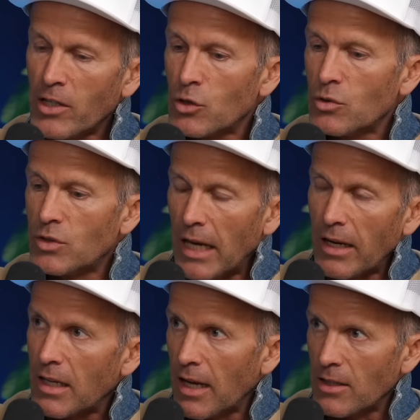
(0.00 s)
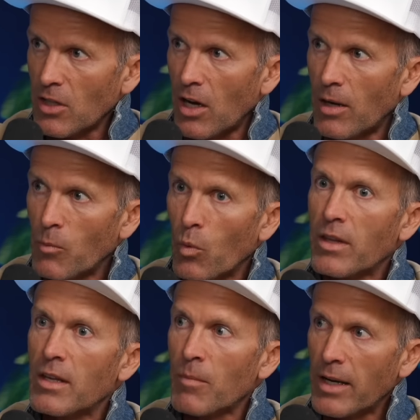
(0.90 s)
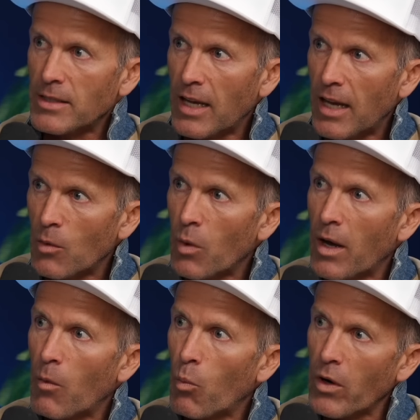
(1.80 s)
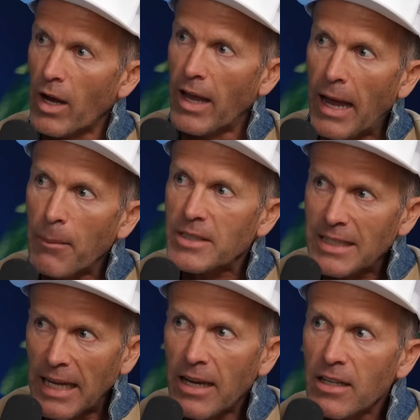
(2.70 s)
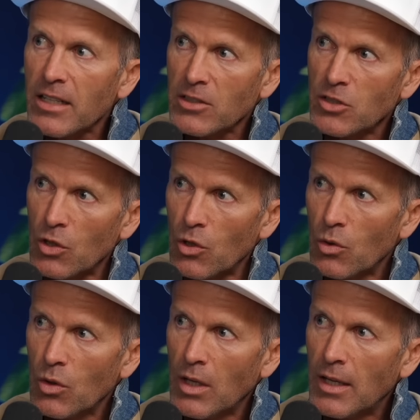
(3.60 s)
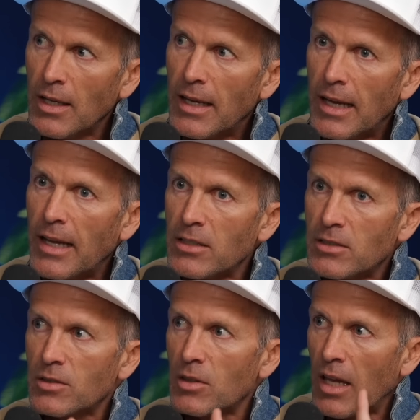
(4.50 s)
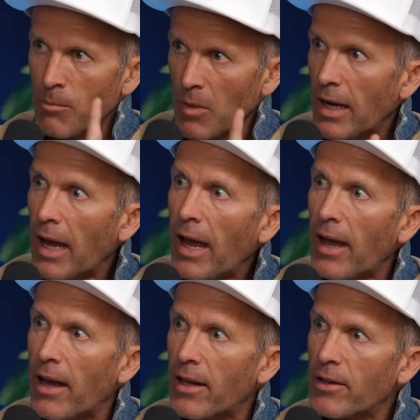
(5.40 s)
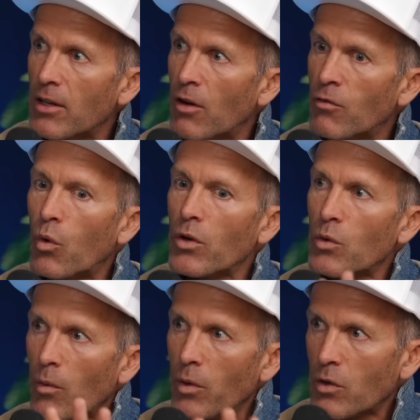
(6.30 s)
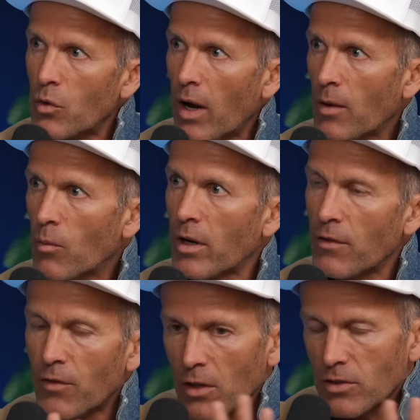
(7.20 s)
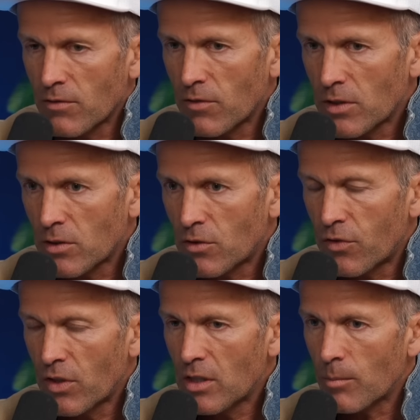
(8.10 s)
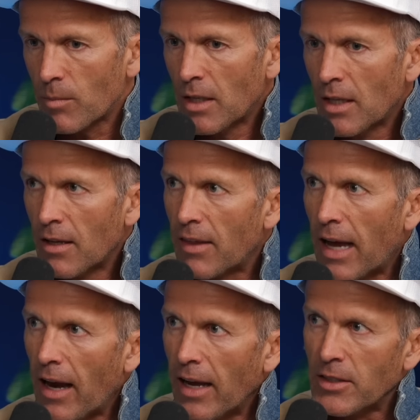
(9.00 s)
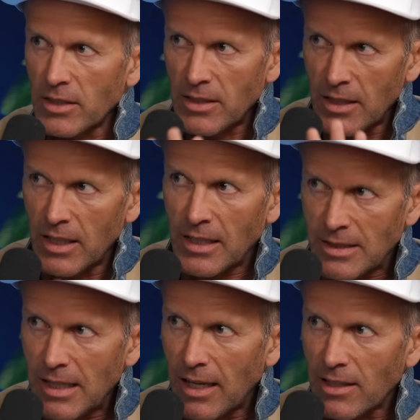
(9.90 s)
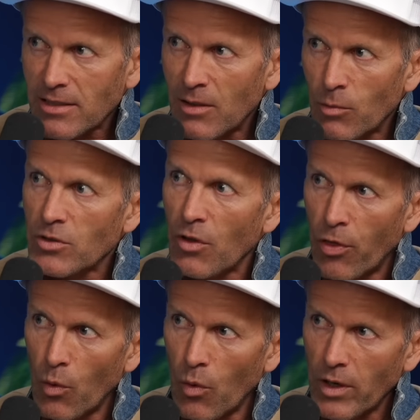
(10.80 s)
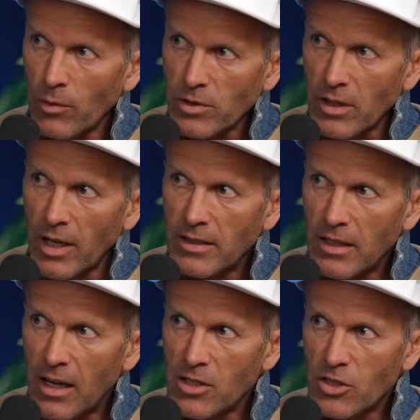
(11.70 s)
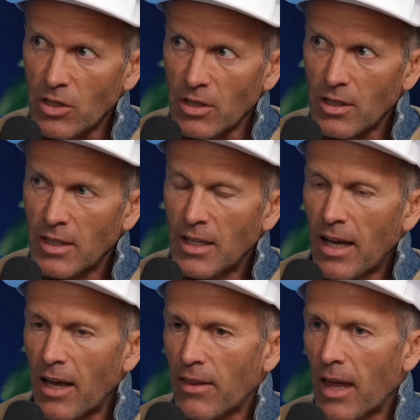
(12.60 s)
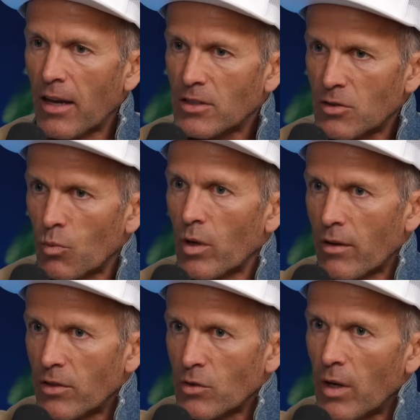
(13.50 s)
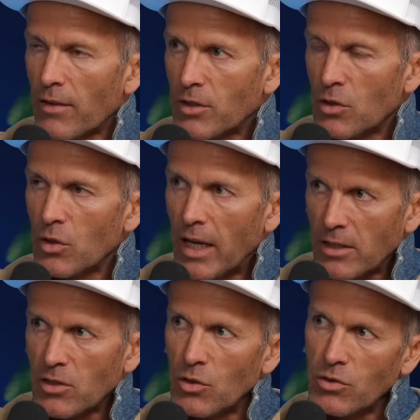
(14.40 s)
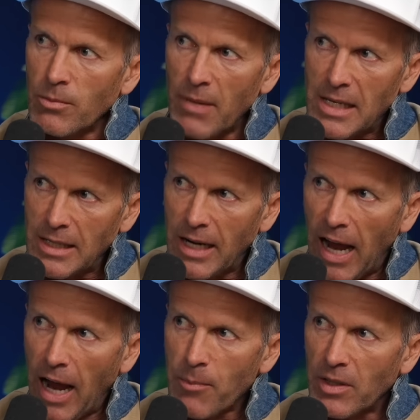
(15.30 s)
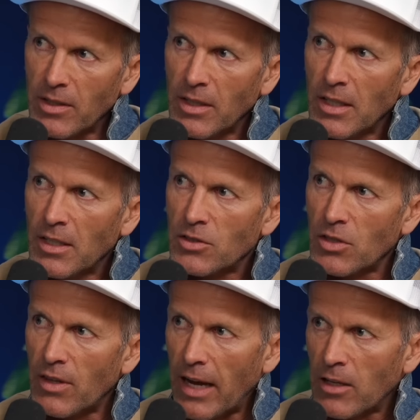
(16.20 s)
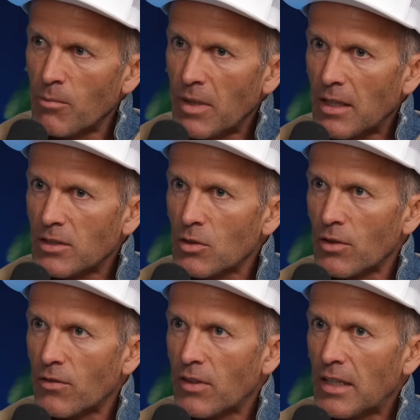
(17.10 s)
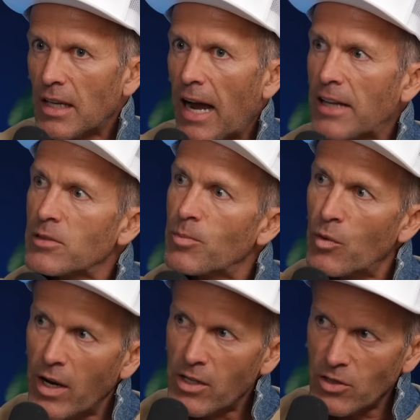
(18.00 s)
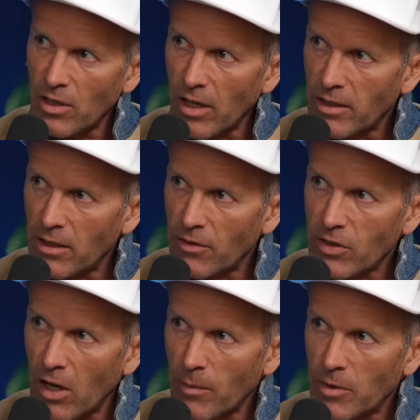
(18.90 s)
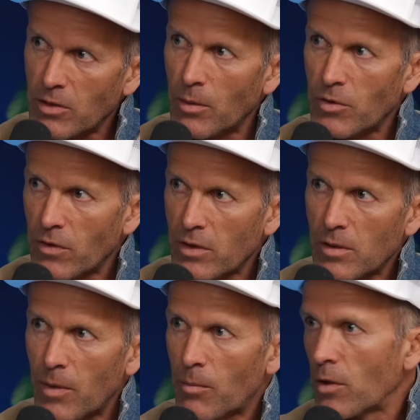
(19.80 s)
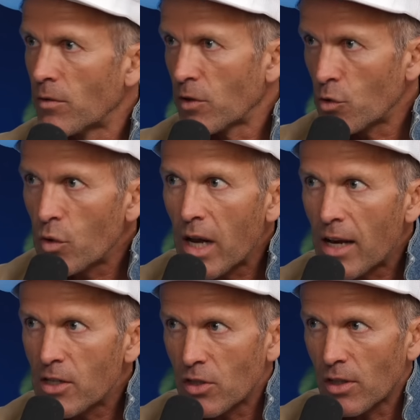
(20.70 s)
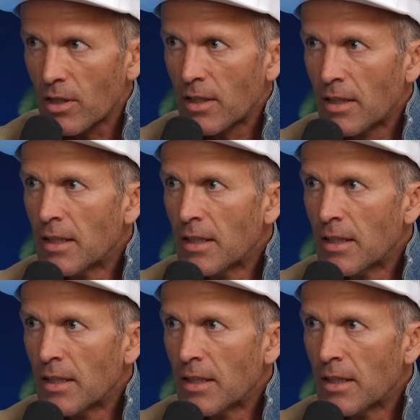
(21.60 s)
I do dedicate time within my day where what I am attending to mm -hmm. is in my head of what do I want to create. When I first envisaged freedom, that didn't exist. It was a thought, it was an ideation and then it's whatever do I have to do to execute to make it happen. Mm-hmm. So that can be sort of the aspirational idea of time in terms of a commitment of a creation.